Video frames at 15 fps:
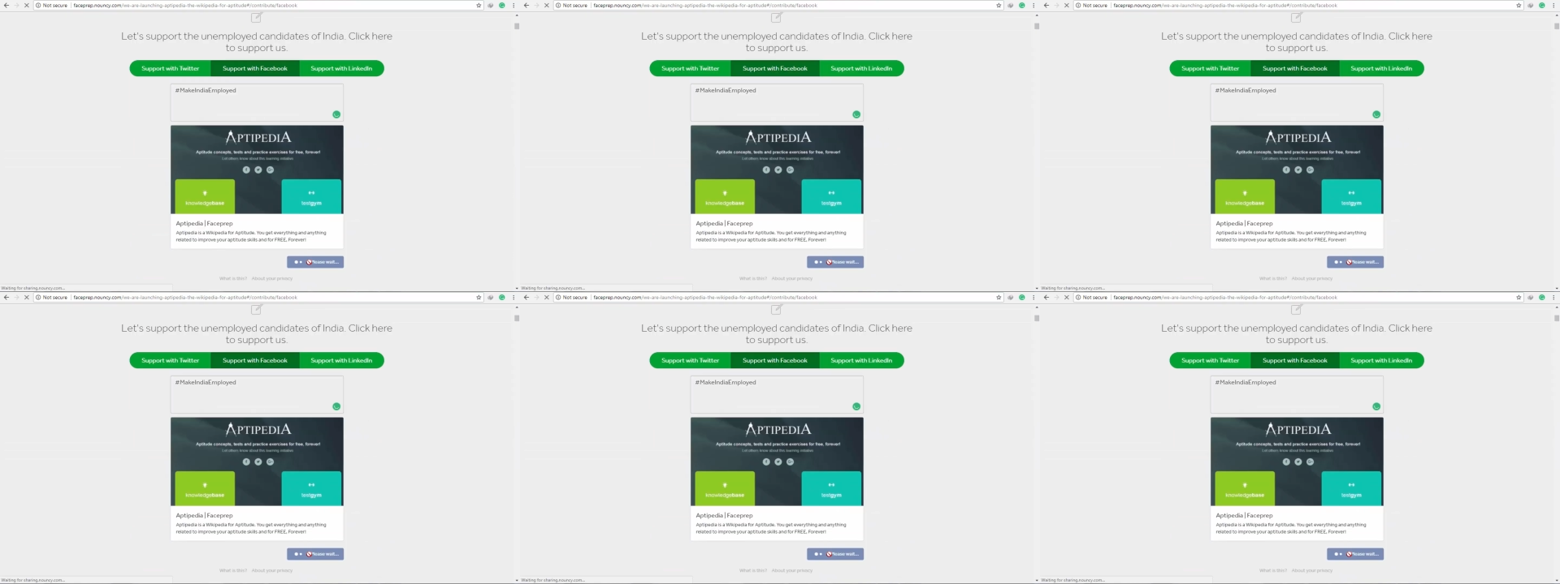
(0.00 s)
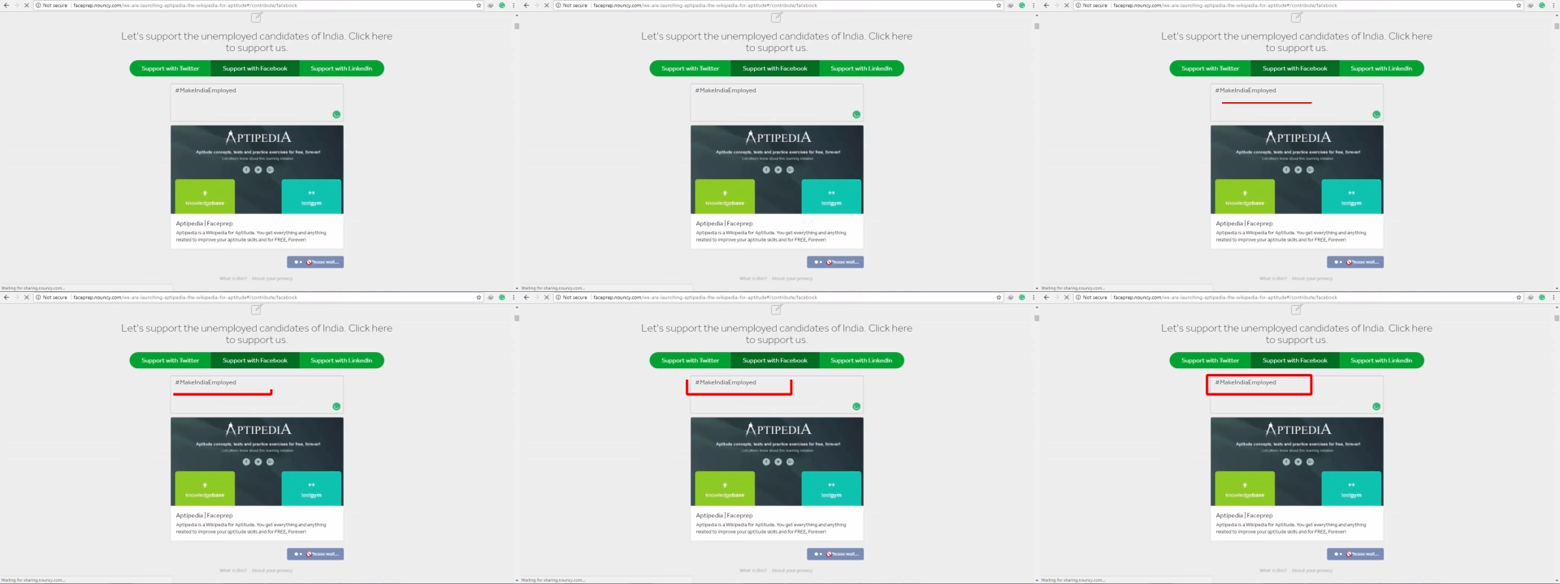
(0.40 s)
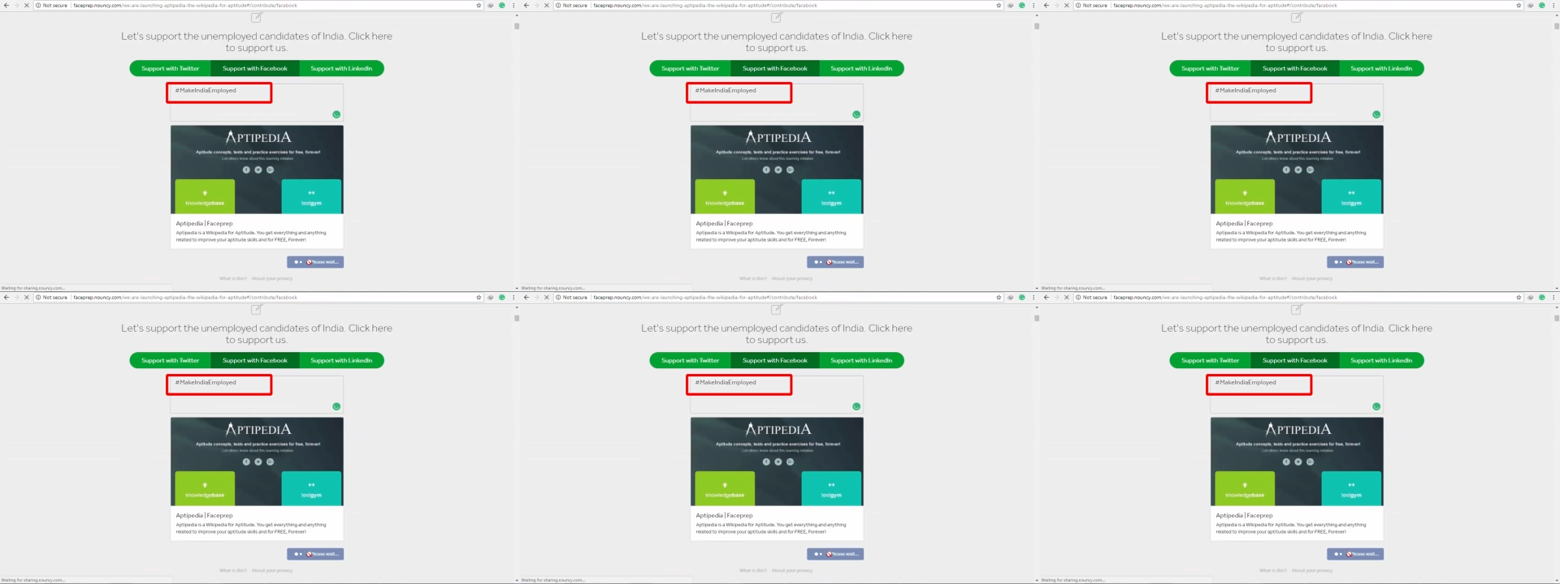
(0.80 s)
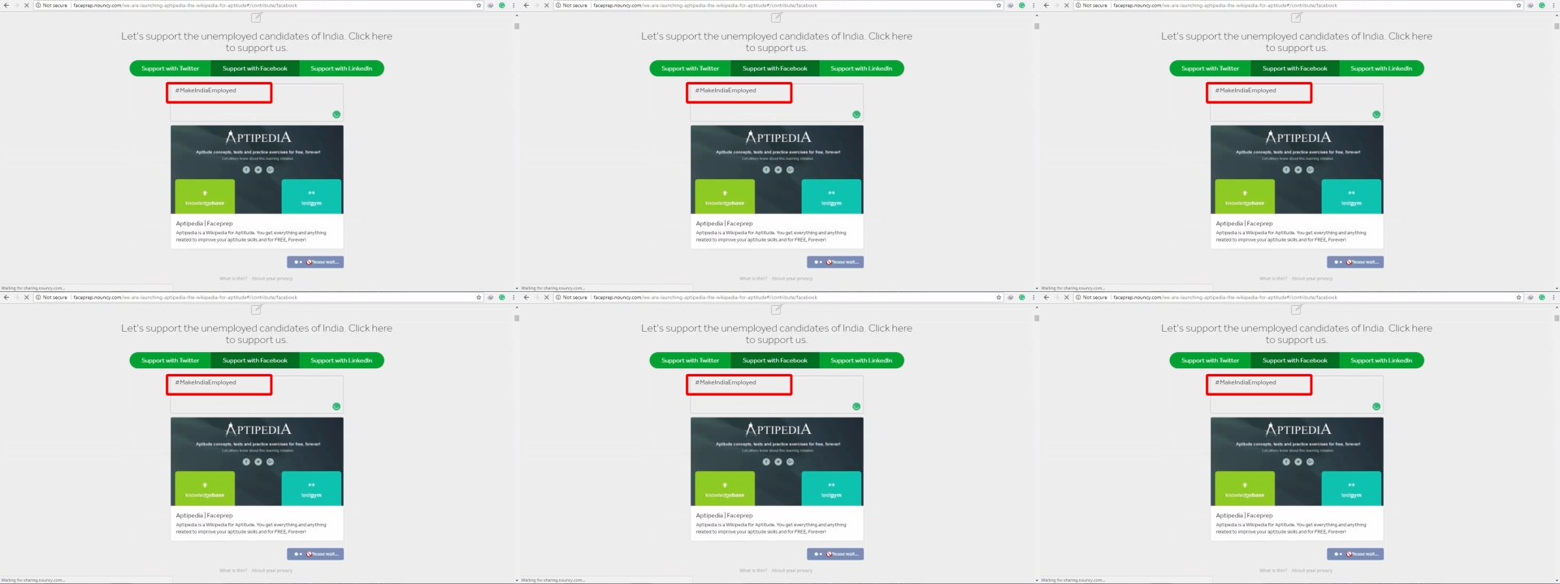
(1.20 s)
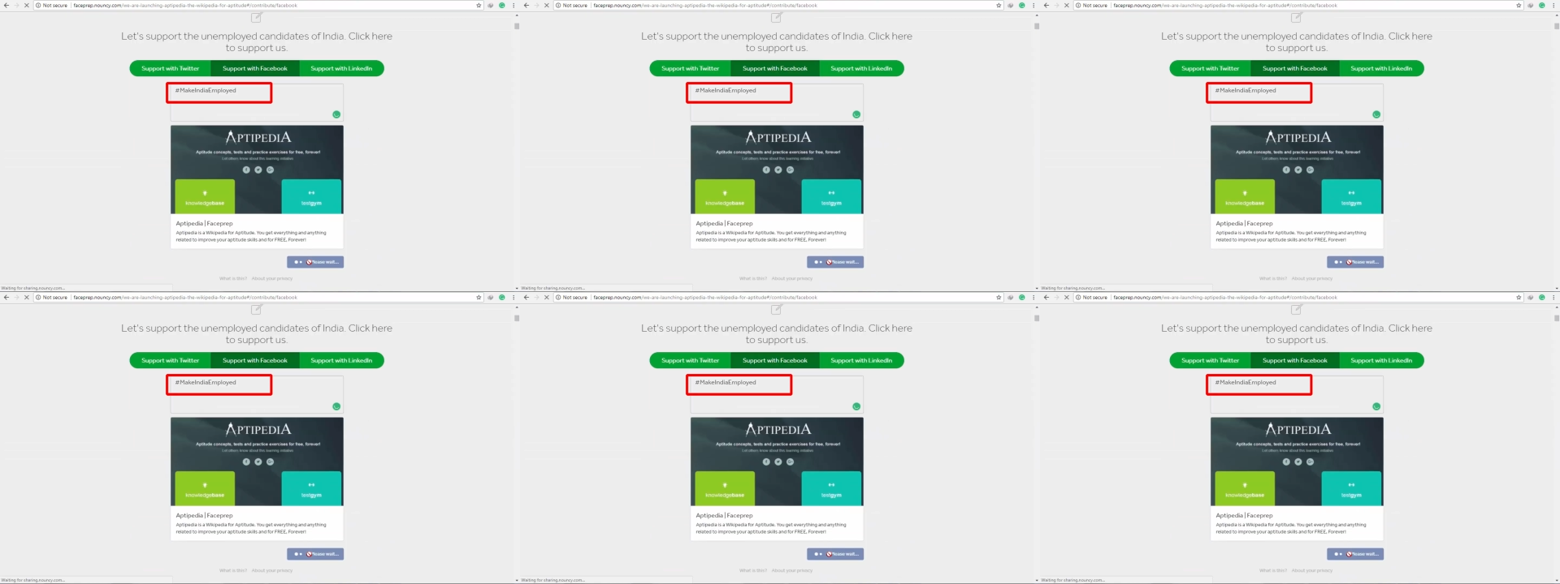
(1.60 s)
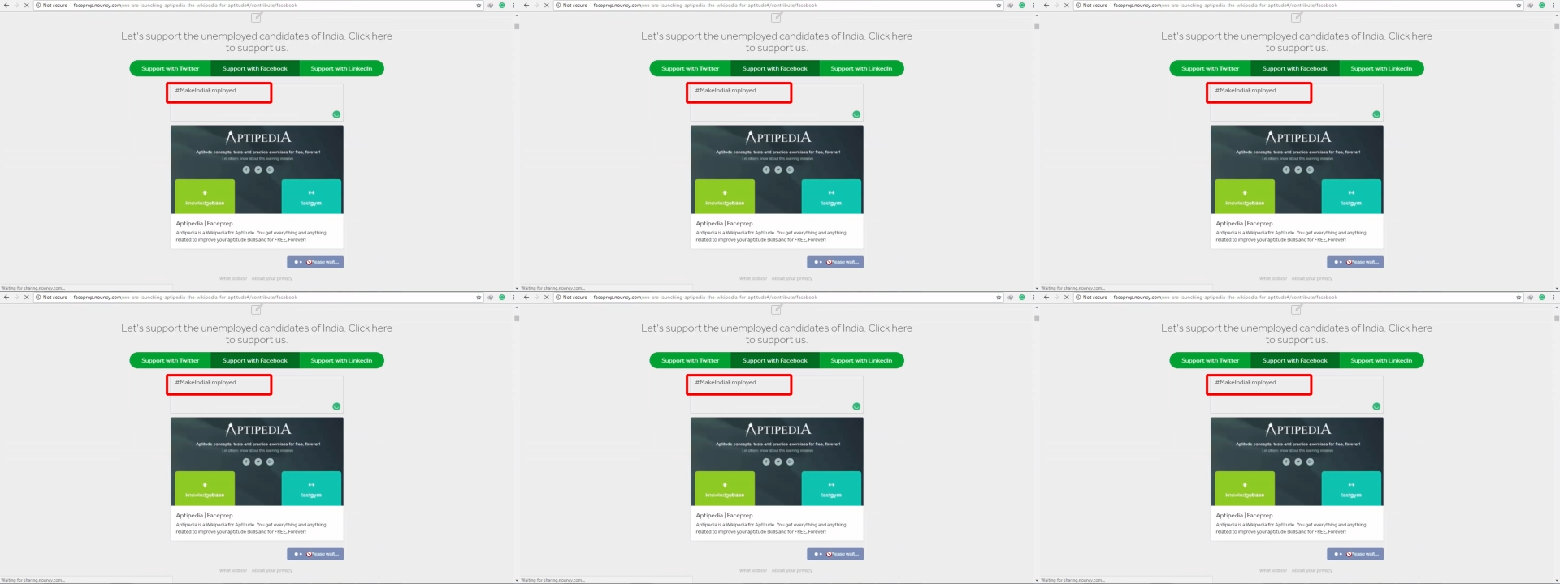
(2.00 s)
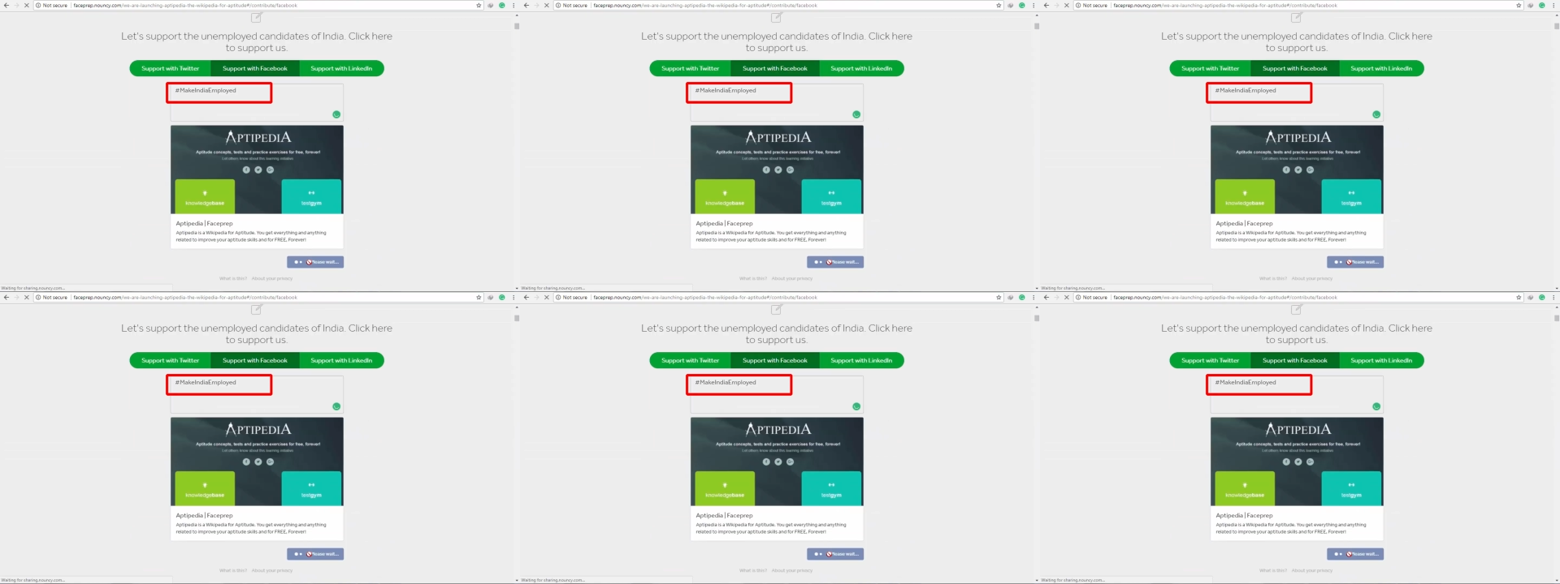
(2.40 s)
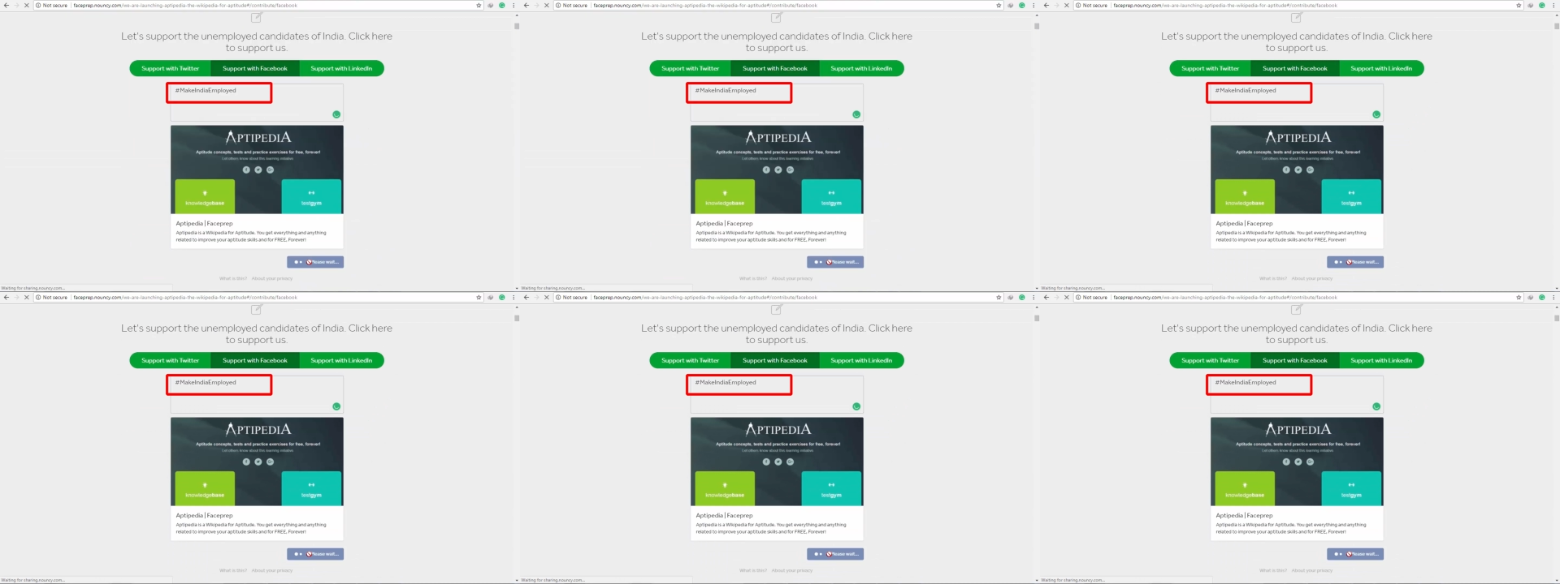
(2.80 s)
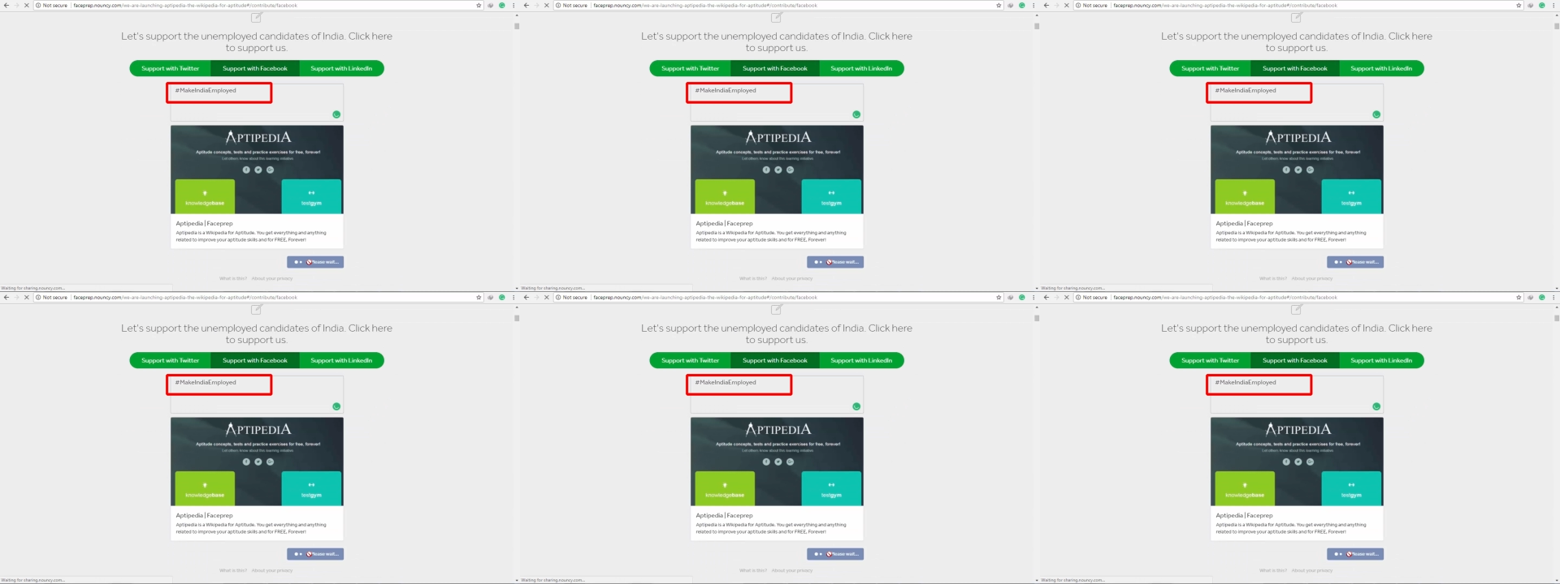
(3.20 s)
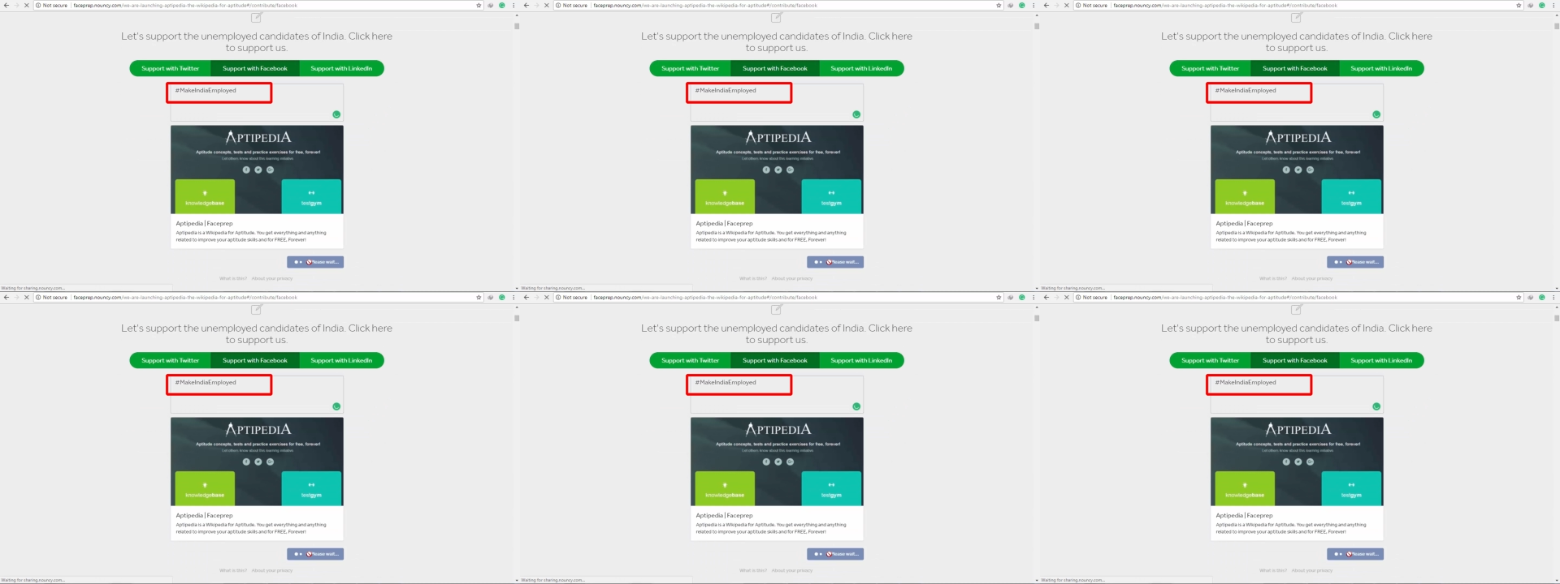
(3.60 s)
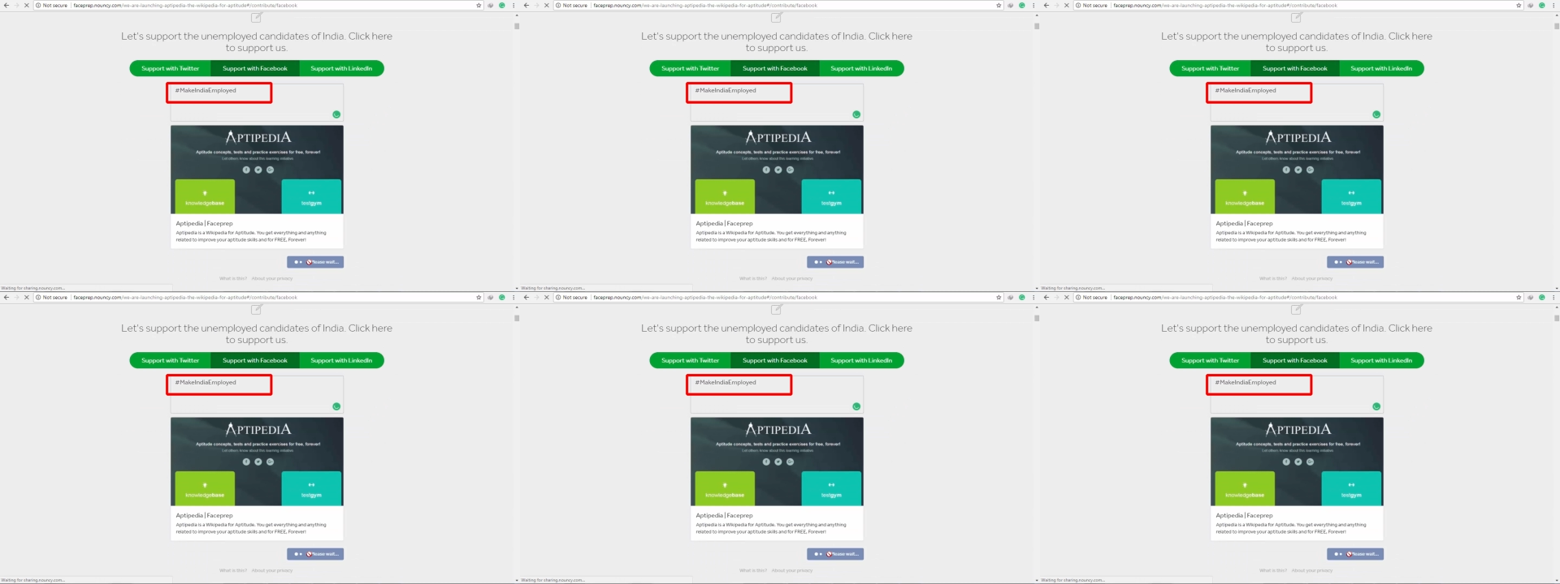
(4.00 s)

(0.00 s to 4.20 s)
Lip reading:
(no speaker visible)